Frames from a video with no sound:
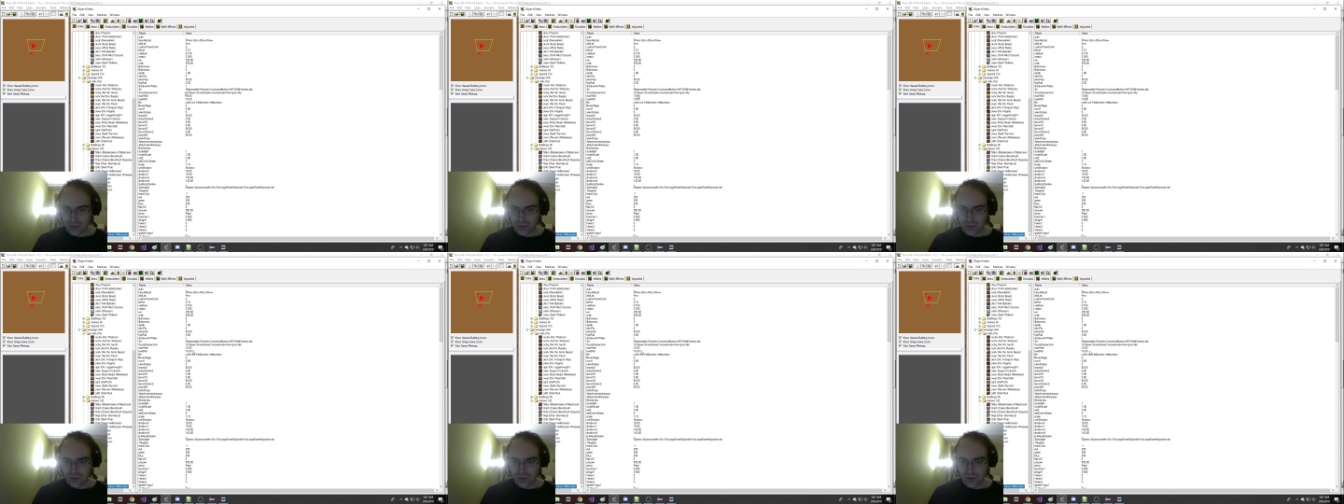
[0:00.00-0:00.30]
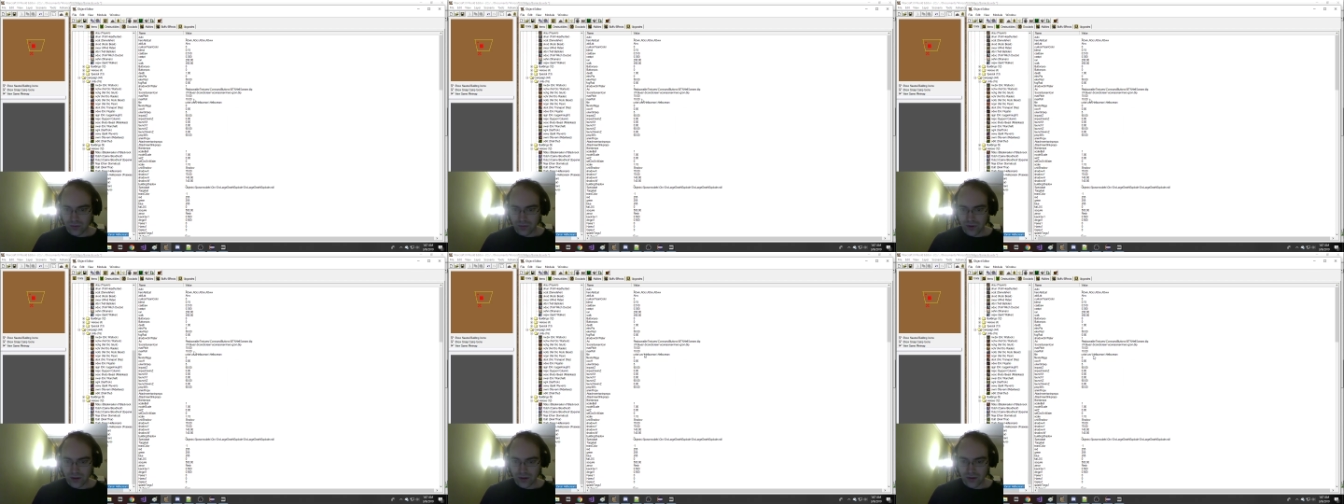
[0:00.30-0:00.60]
We're
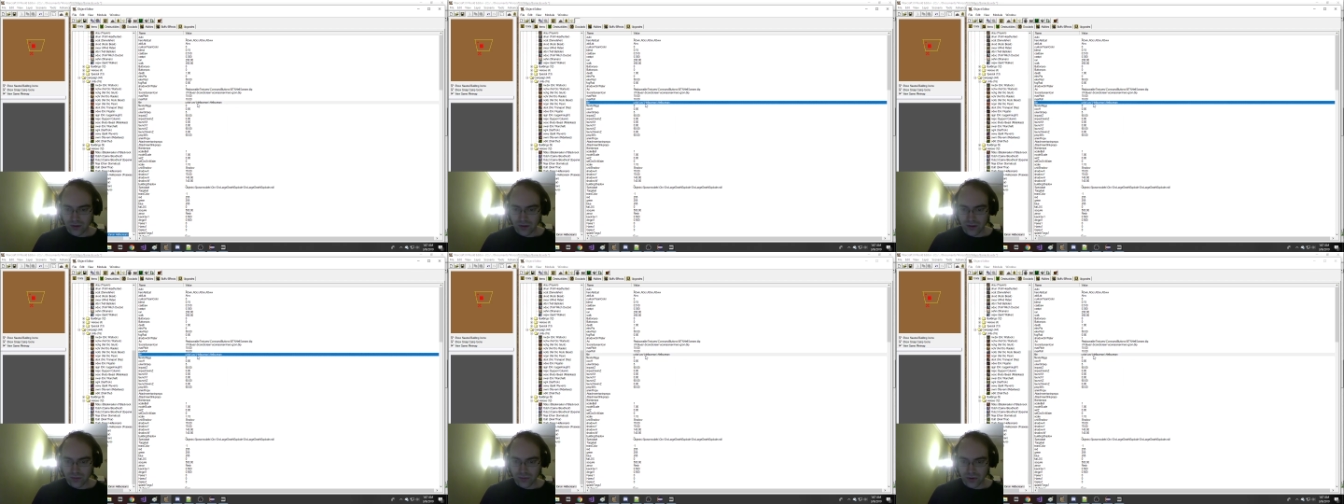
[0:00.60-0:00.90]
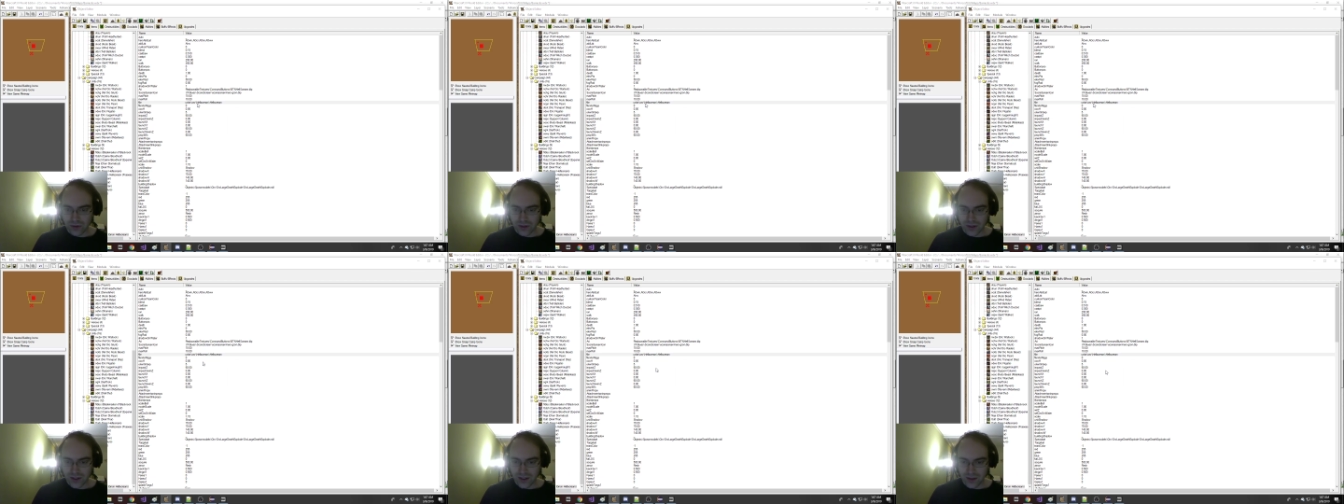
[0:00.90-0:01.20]
going to make Grom with
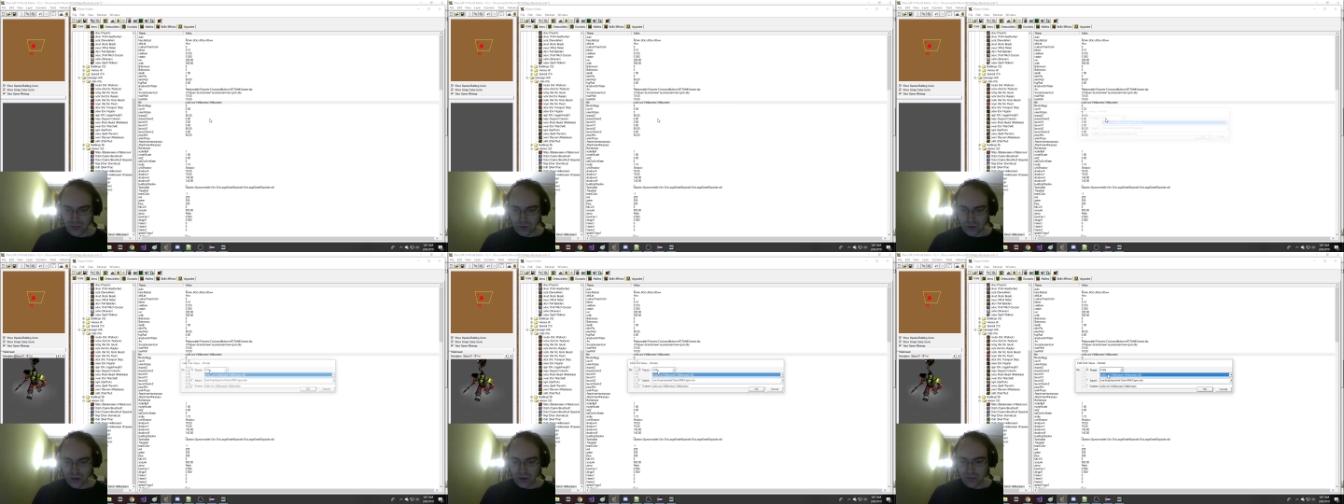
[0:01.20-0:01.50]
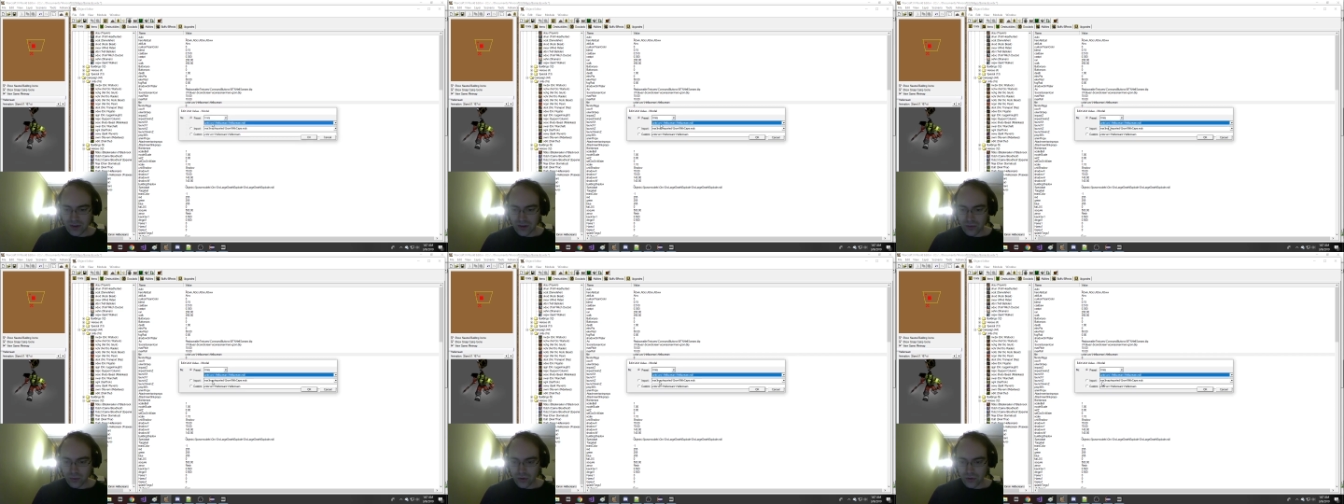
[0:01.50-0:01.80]
a cape. So, I
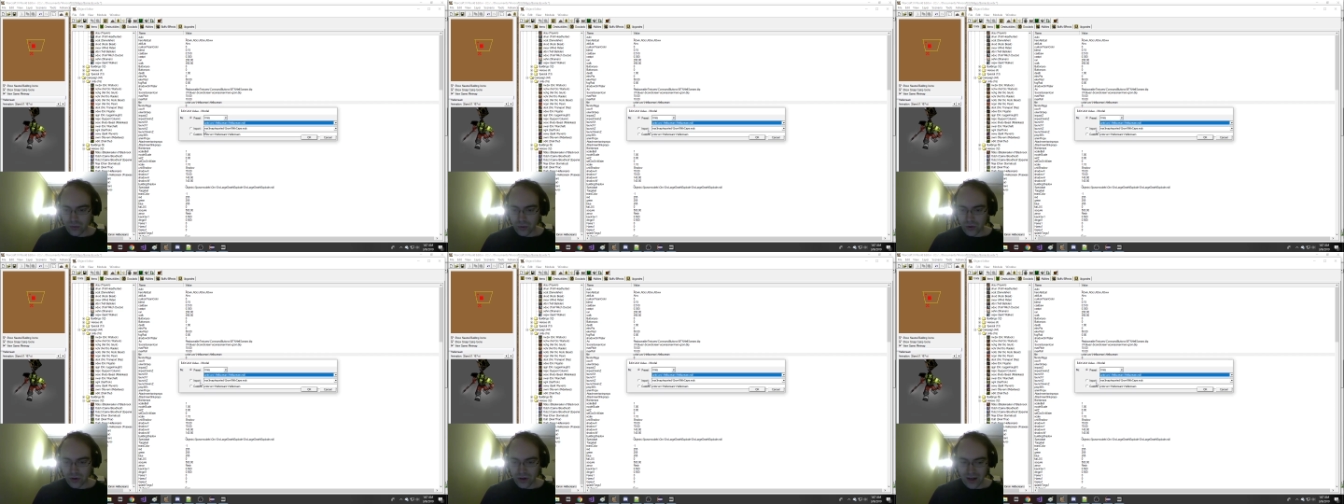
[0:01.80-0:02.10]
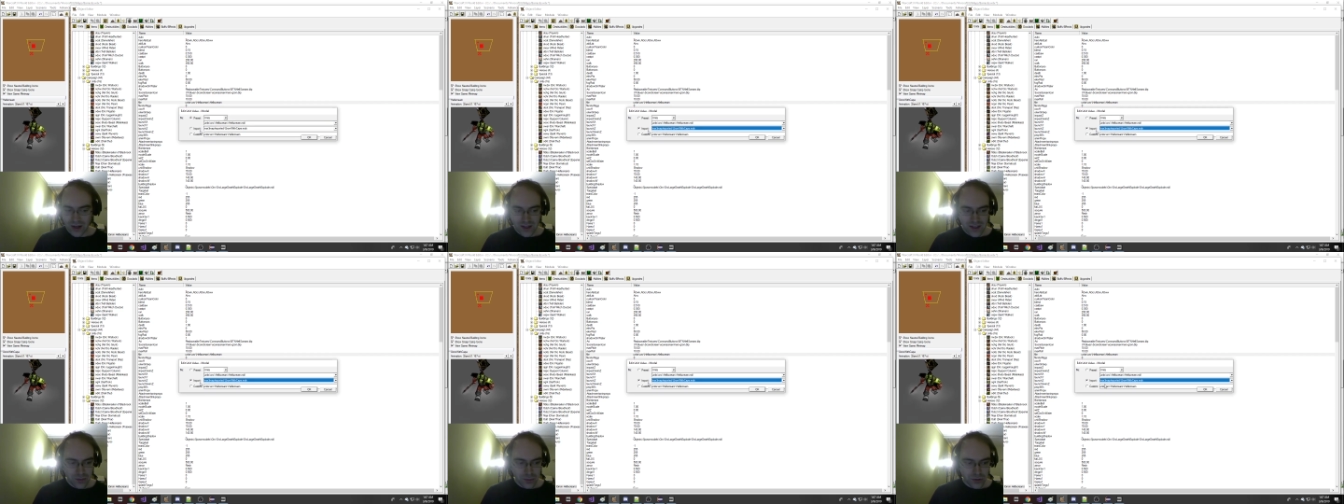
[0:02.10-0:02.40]
mean, we're
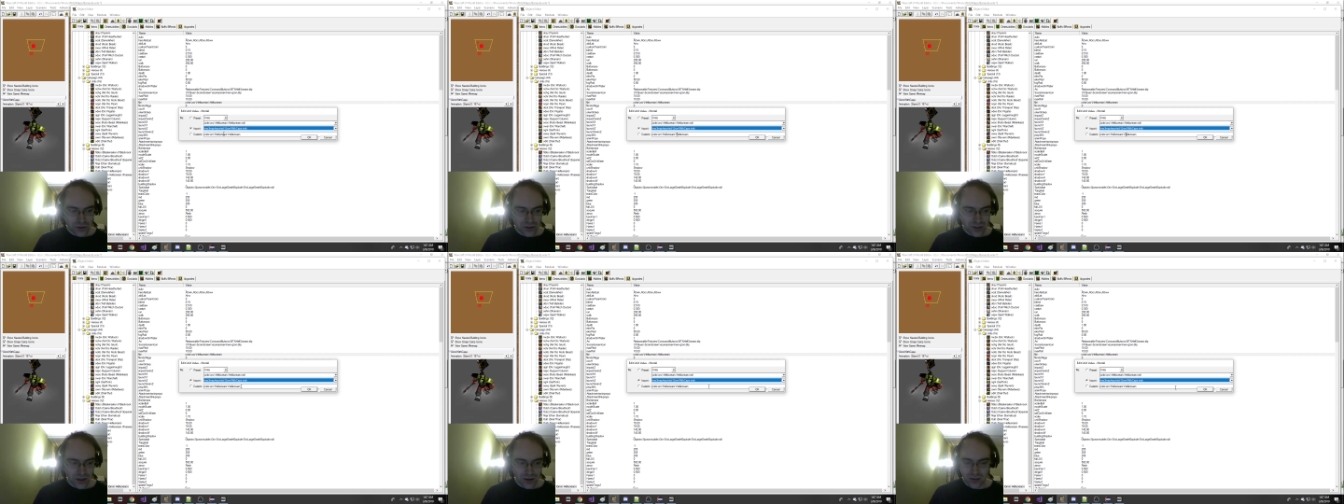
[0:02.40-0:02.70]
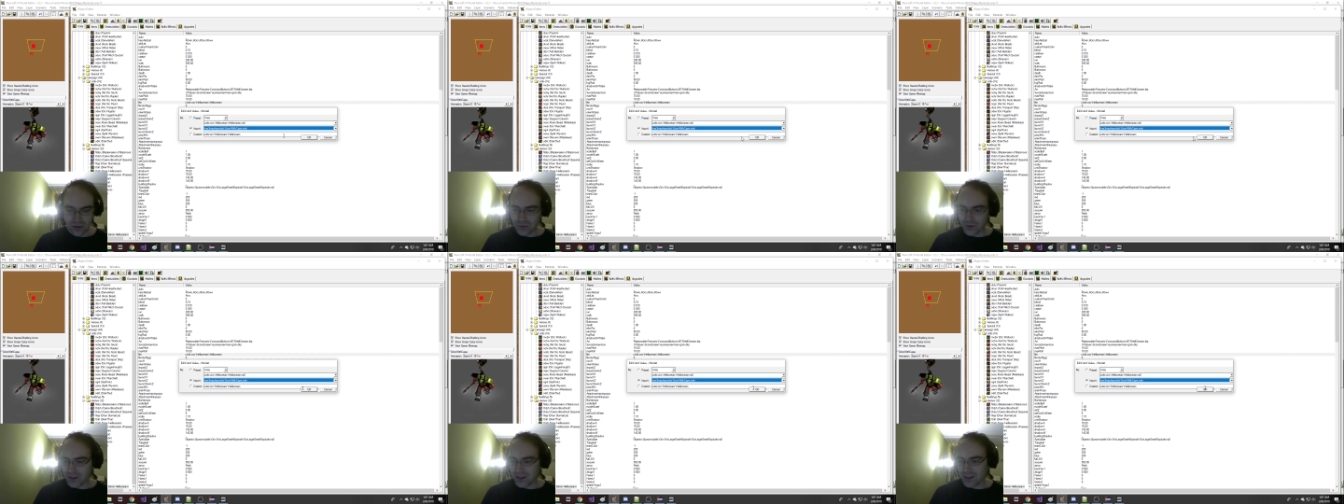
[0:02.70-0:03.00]
90% of
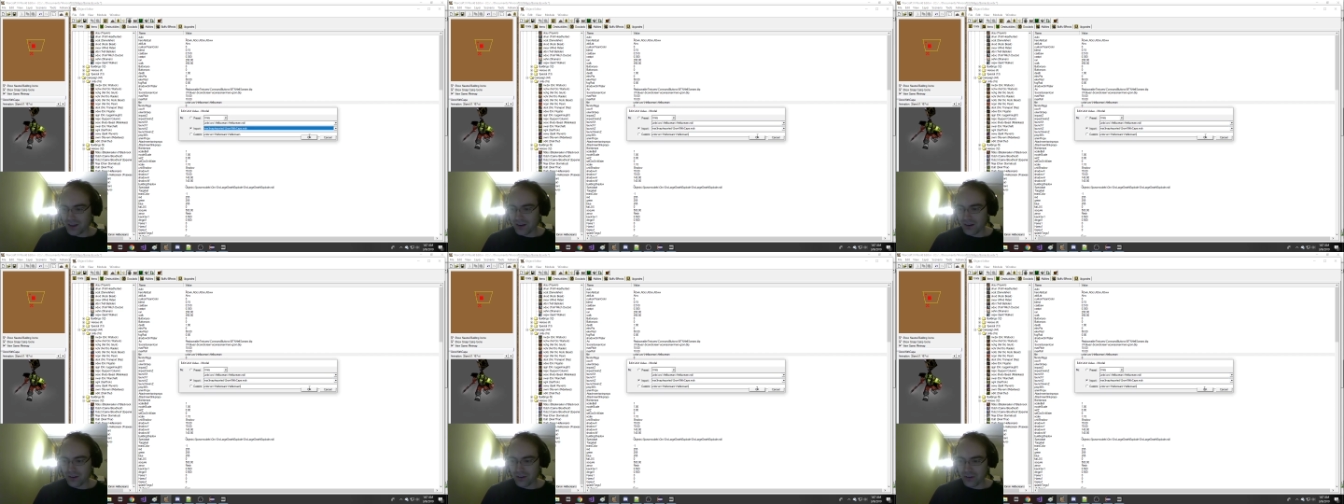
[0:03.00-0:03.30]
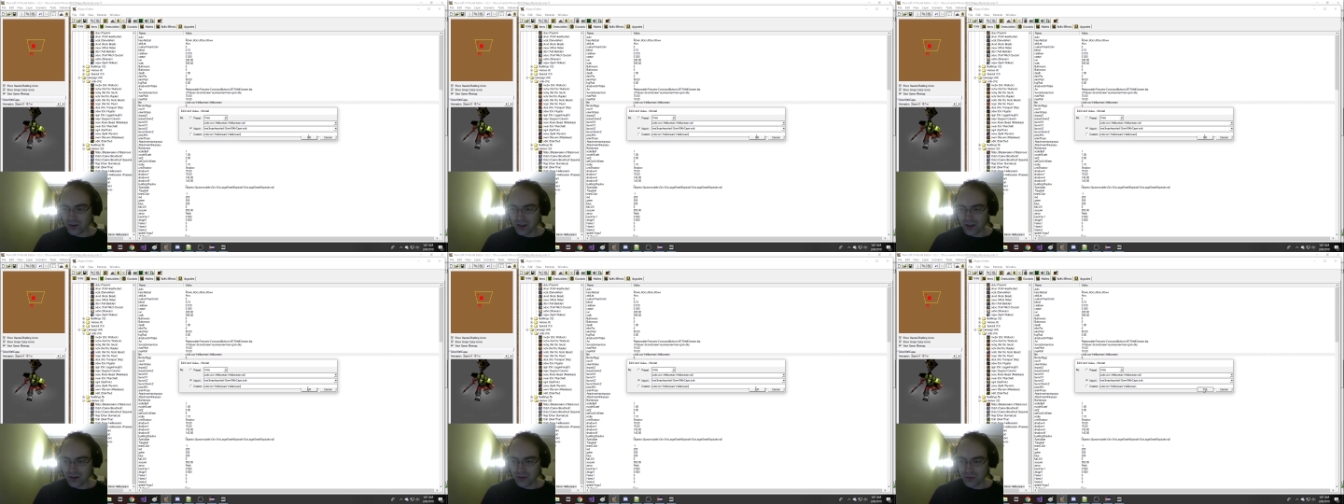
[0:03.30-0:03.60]
the way there,
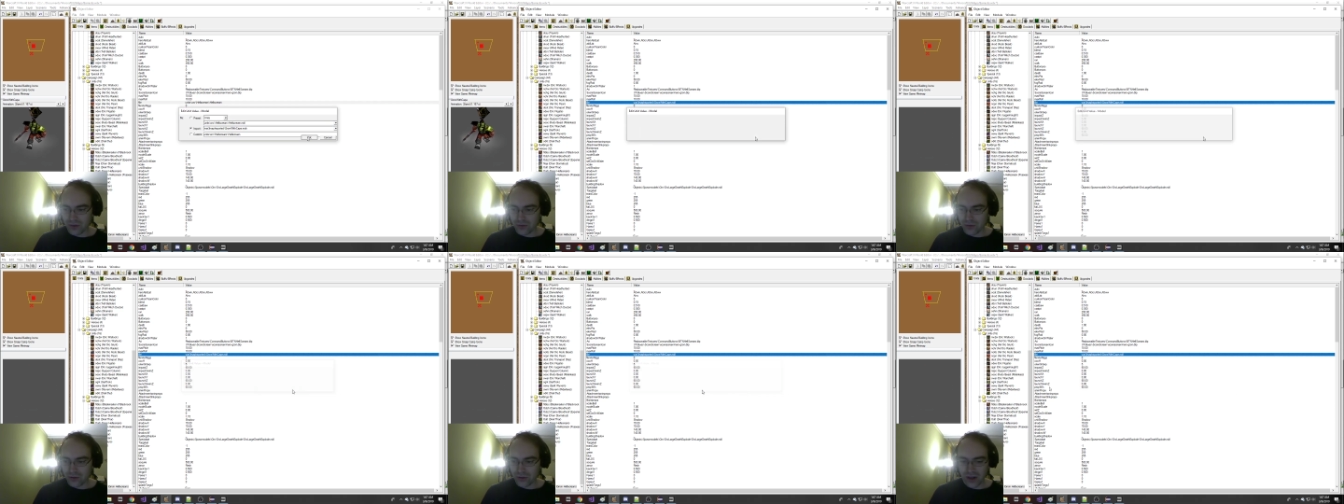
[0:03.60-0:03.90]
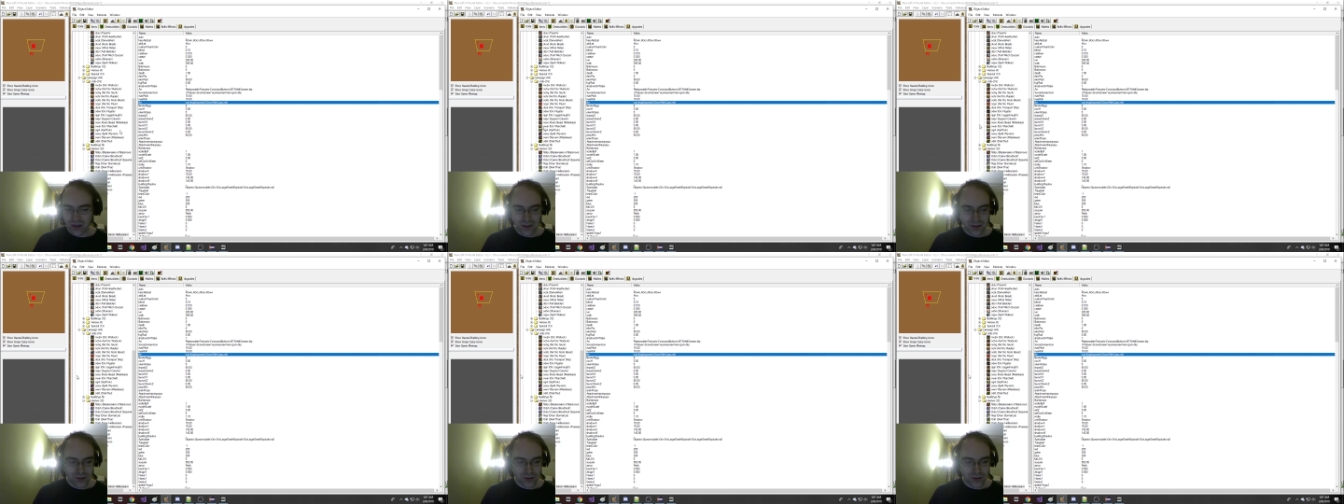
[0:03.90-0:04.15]
right? We've created